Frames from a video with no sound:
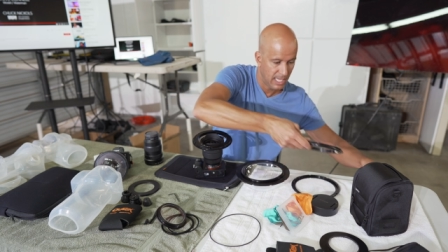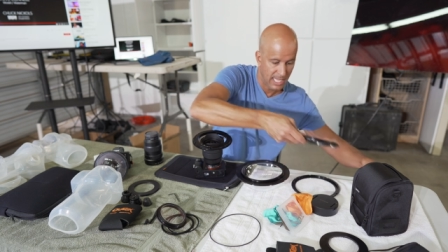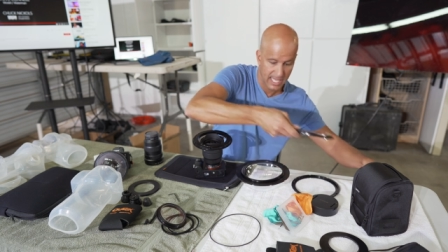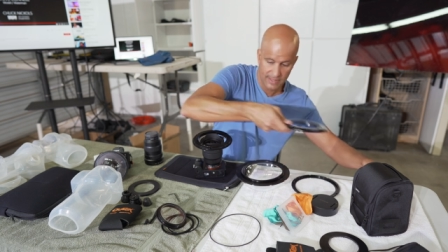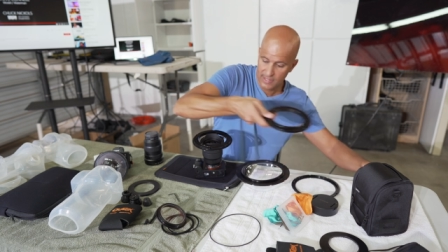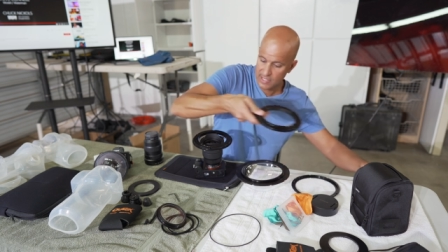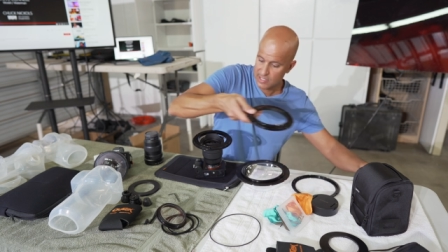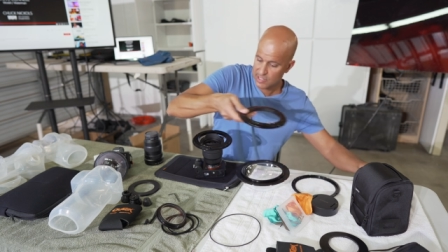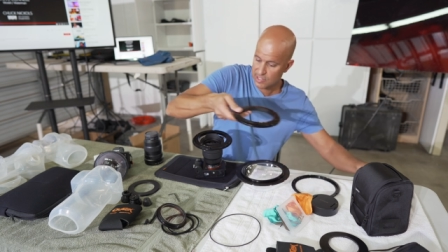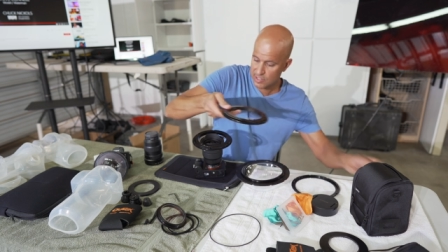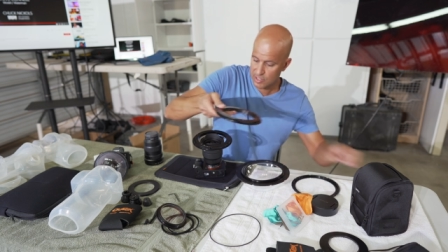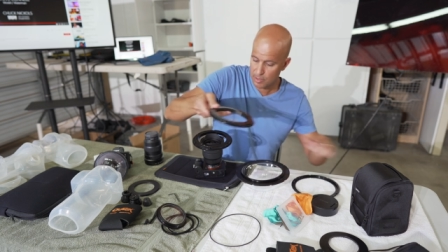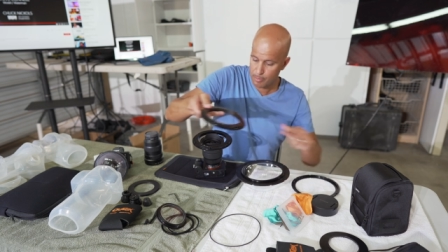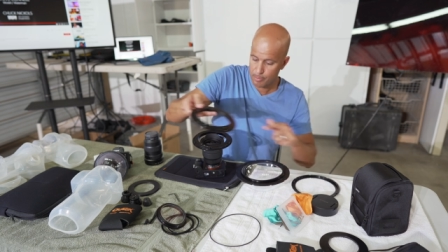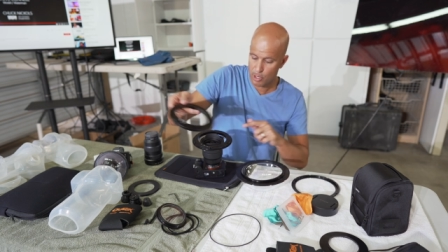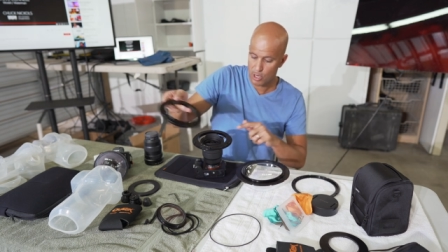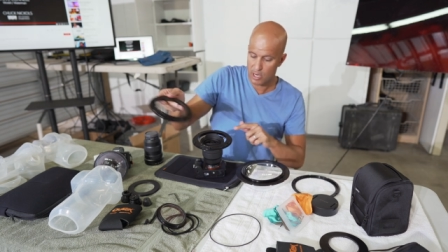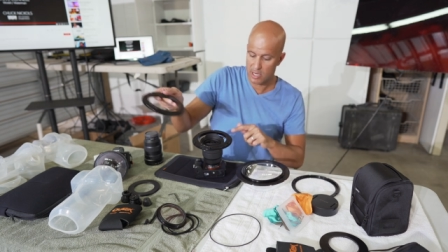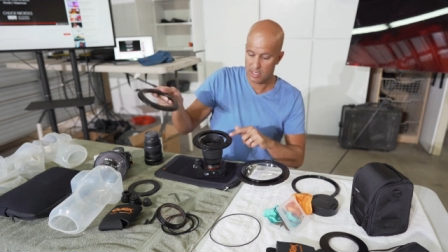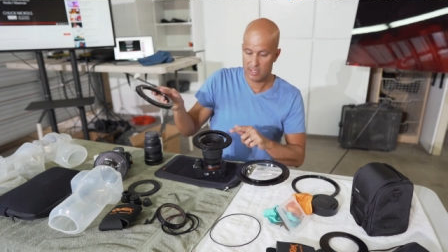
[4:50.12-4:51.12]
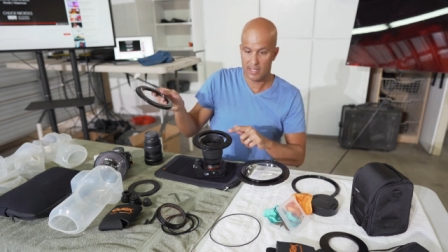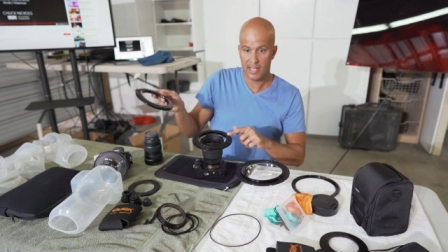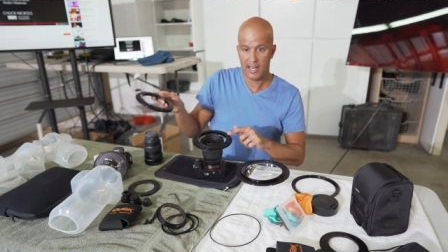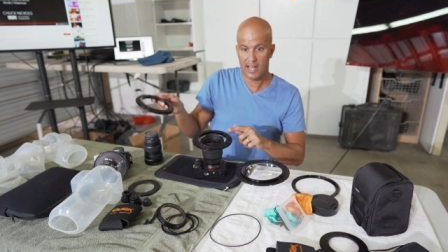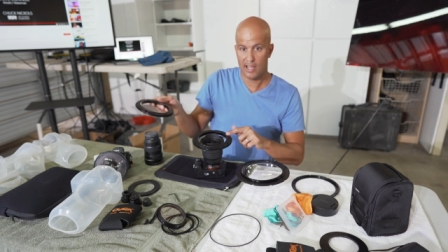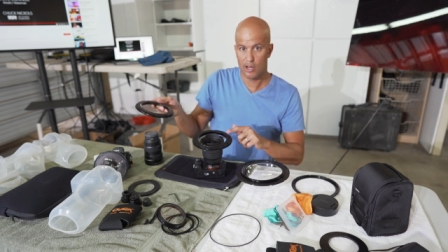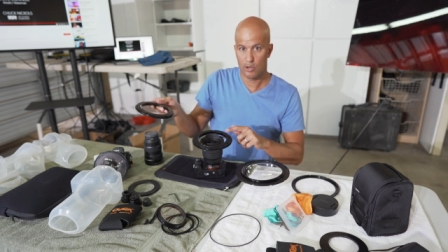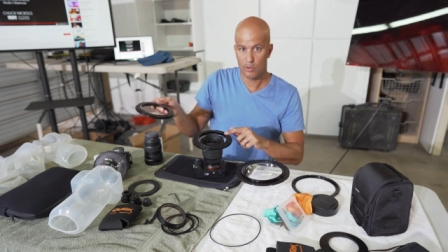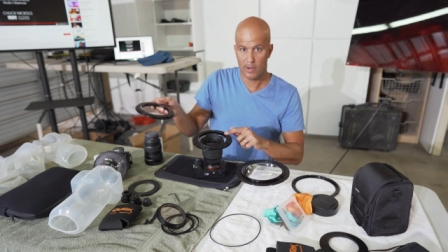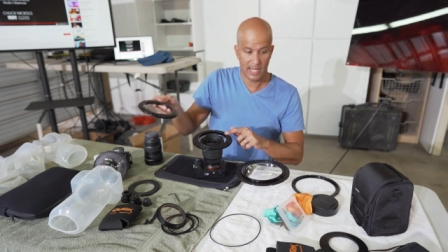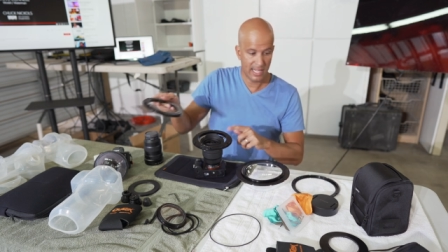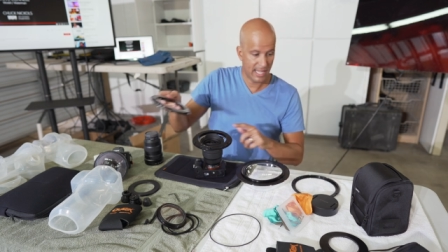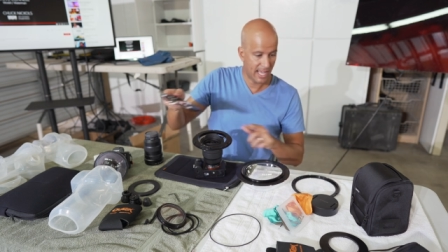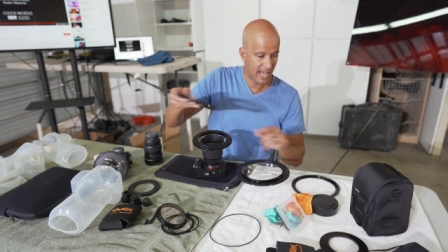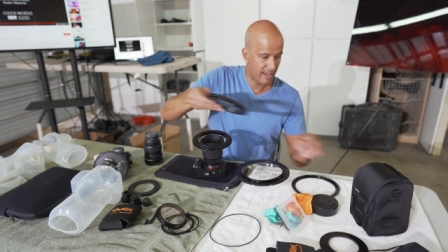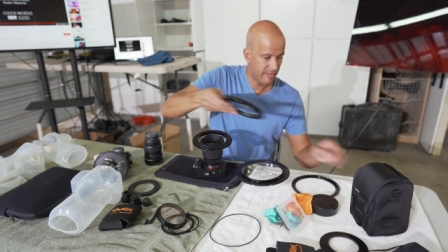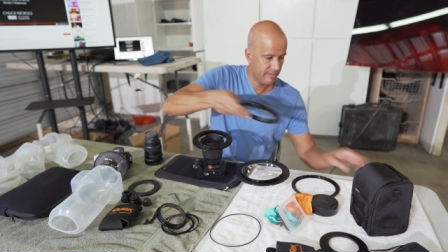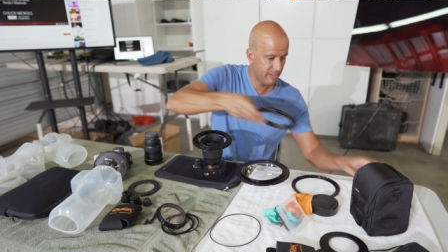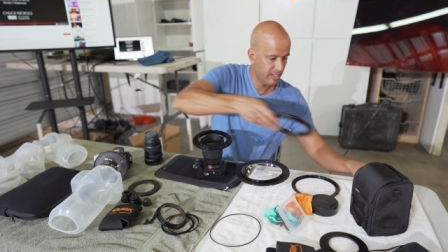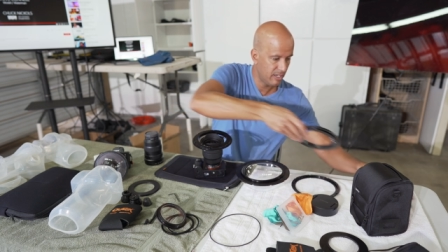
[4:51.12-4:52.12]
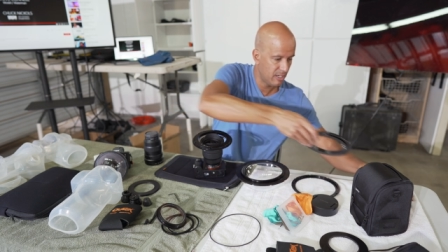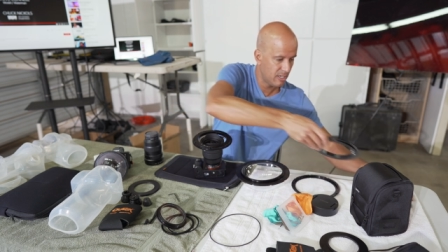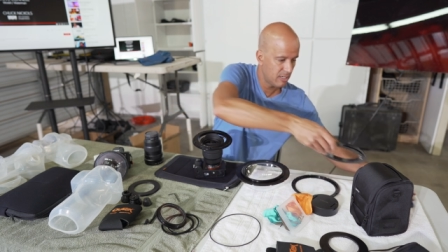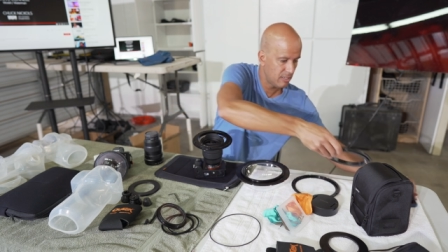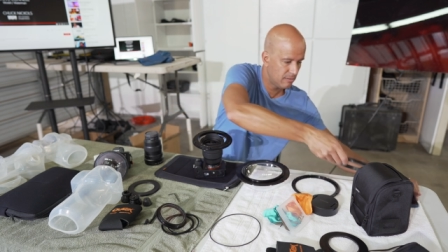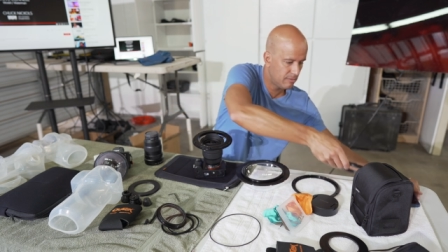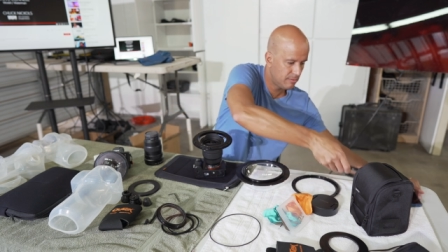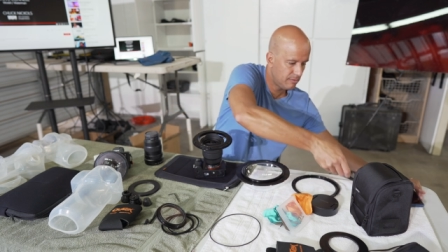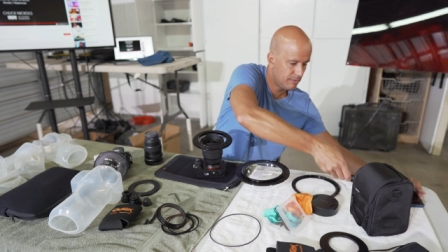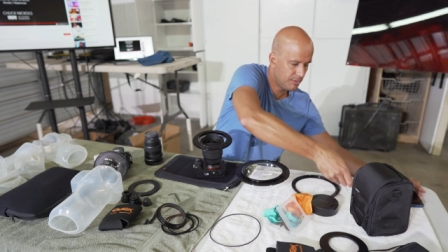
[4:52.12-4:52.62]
And this is the part that I already have here.